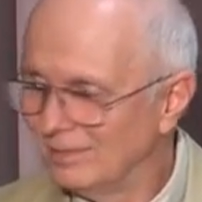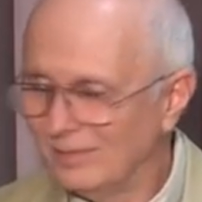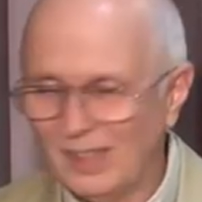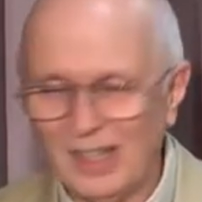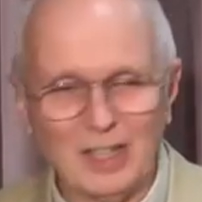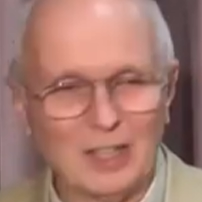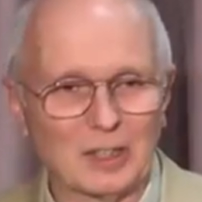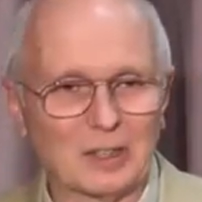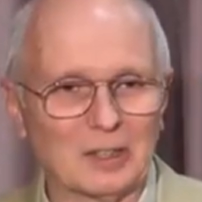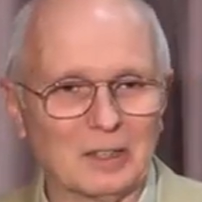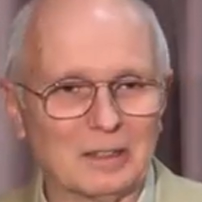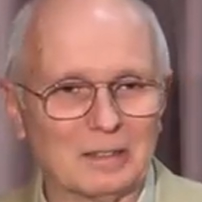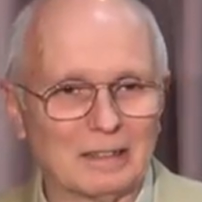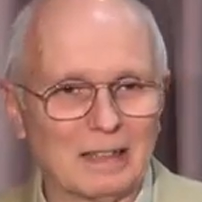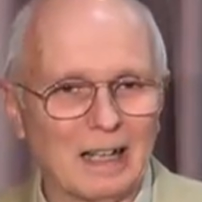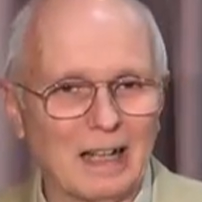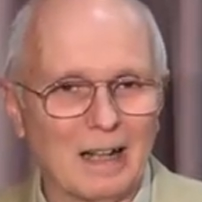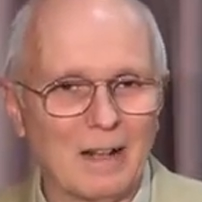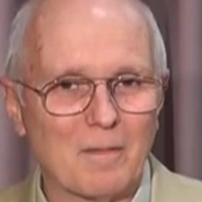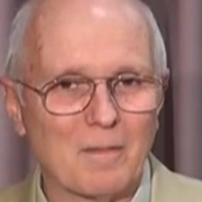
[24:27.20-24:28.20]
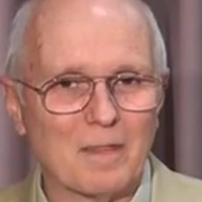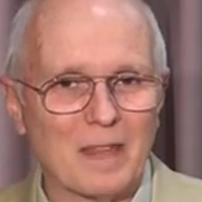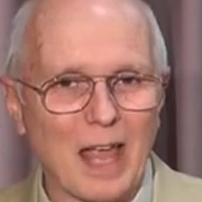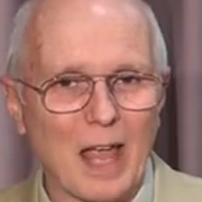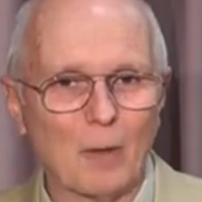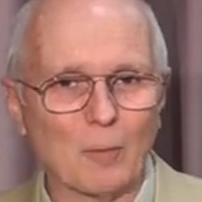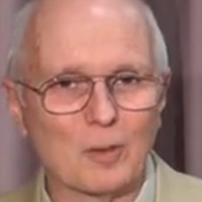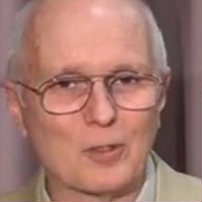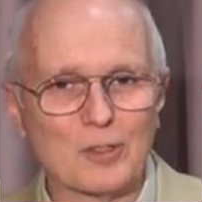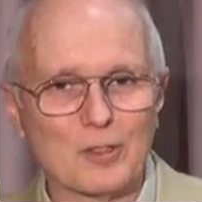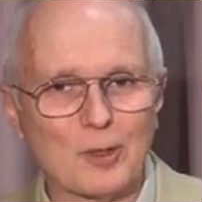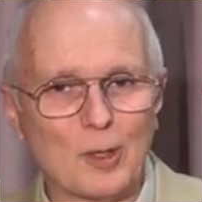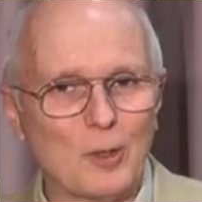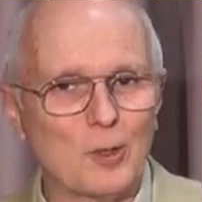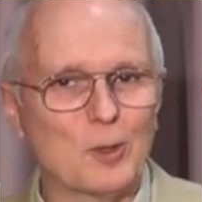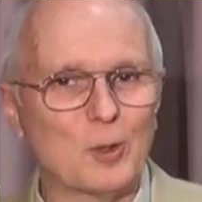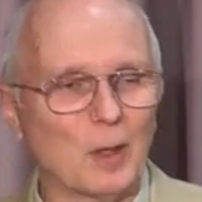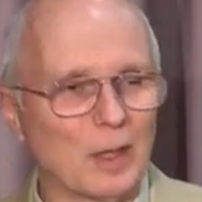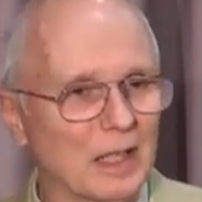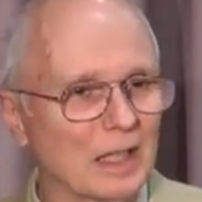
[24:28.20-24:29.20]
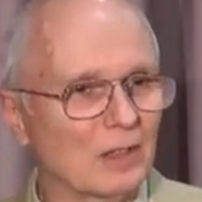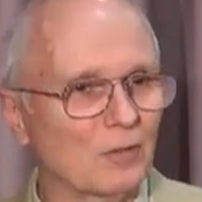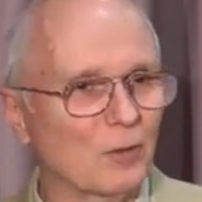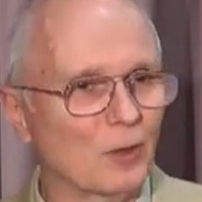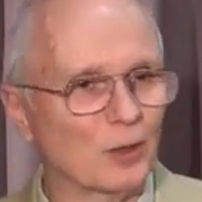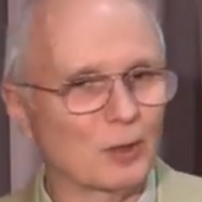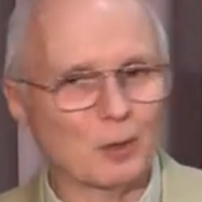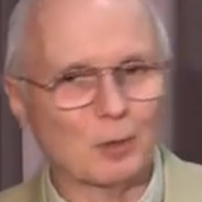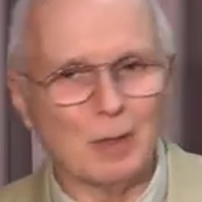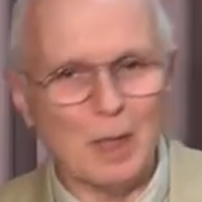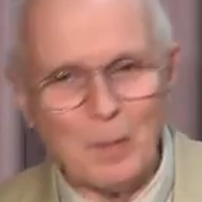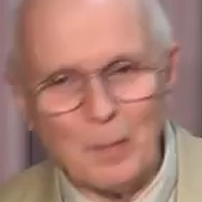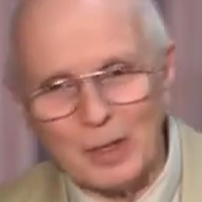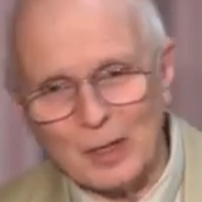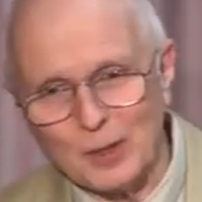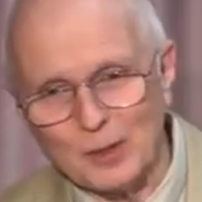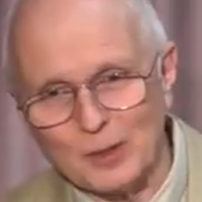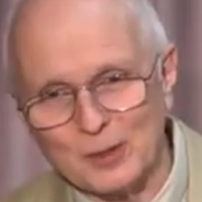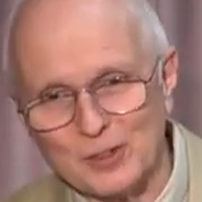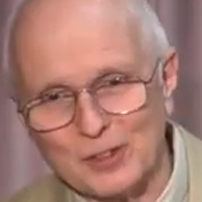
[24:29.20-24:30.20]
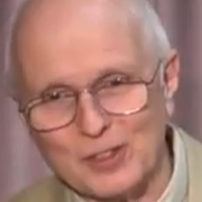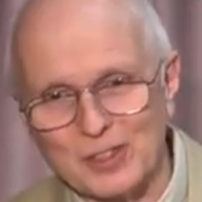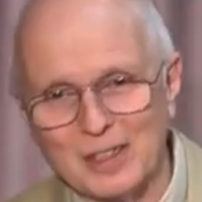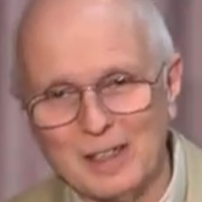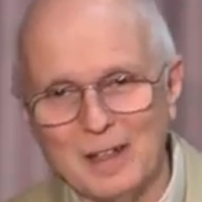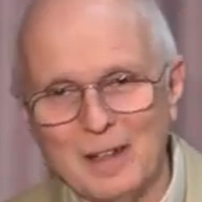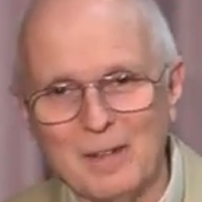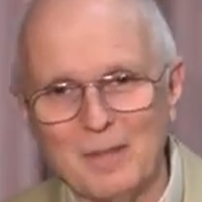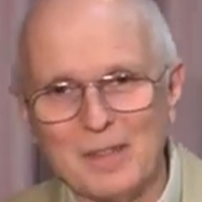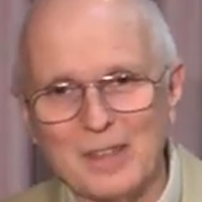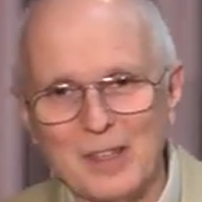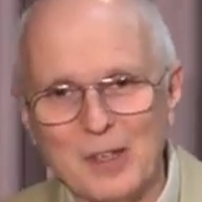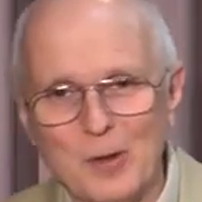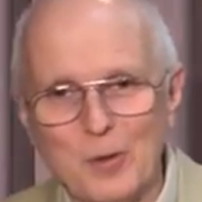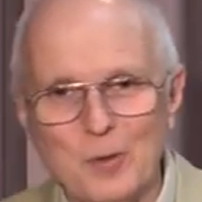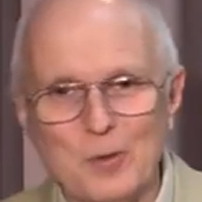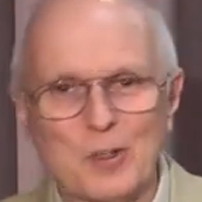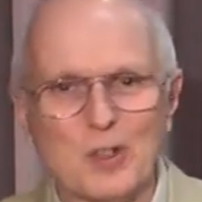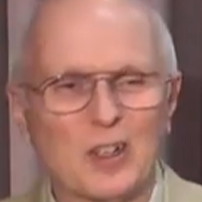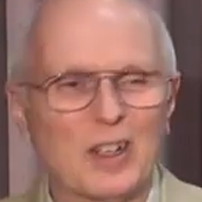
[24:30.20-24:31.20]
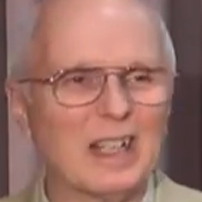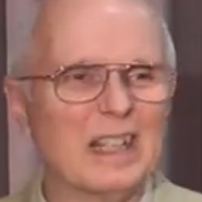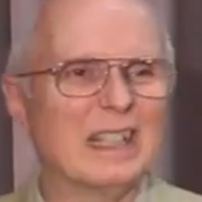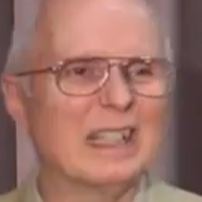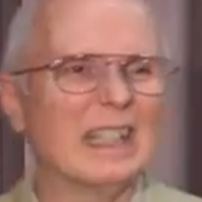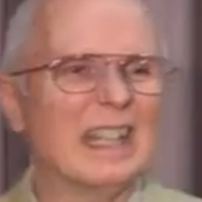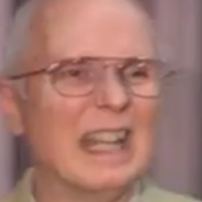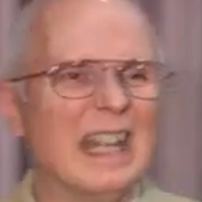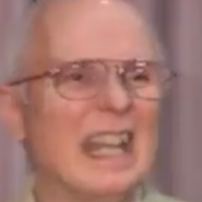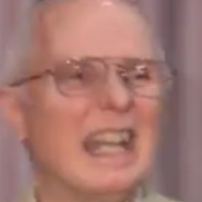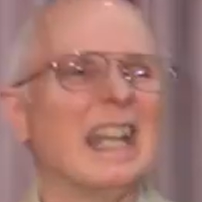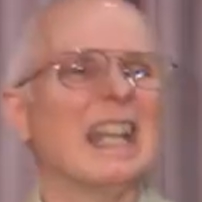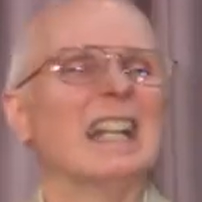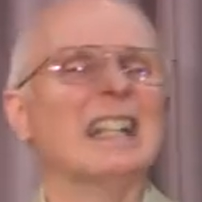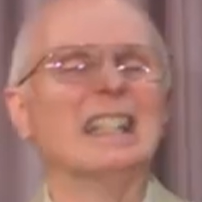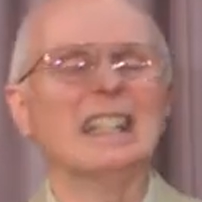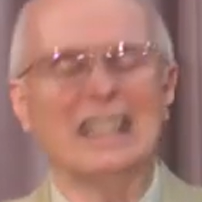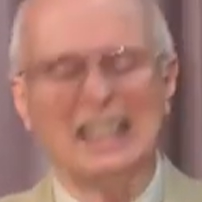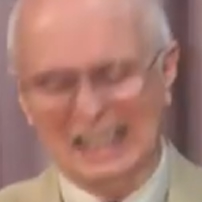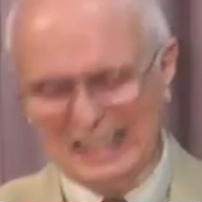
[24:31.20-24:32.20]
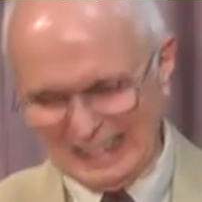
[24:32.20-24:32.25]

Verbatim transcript: Vinegar. That was the drink for criminals. You drink in